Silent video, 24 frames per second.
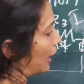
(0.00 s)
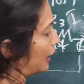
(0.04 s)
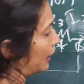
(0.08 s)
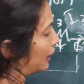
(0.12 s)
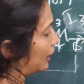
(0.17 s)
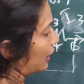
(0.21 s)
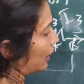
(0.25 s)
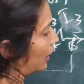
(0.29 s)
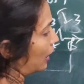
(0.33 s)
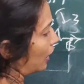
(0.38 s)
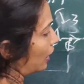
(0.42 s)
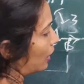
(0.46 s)

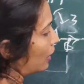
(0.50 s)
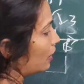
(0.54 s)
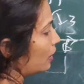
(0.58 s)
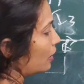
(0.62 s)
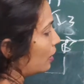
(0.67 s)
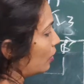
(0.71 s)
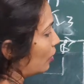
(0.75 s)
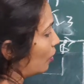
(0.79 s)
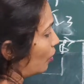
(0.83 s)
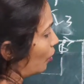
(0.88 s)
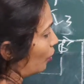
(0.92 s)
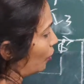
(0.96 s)
I
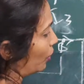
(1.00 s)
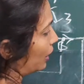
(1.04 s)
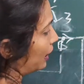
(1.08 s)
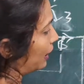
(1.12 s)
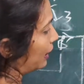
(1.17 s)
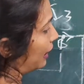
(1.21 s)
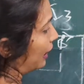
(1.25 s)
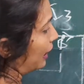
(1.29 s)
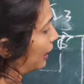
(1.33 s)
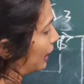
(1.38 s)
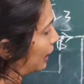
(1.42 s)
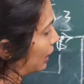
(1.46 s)

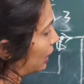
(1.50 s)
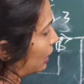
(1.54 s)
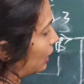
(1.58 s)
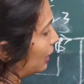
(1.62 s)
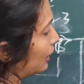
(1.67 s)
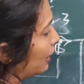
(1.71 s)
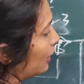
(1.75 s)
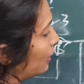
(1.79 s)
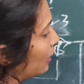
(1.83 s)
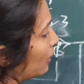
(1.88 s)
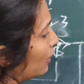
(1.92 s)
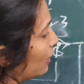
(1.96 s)
only
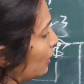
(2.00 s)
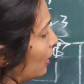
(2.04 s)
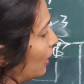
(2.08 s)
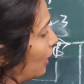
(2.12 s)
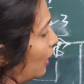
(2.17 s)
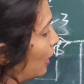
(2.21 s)
directly.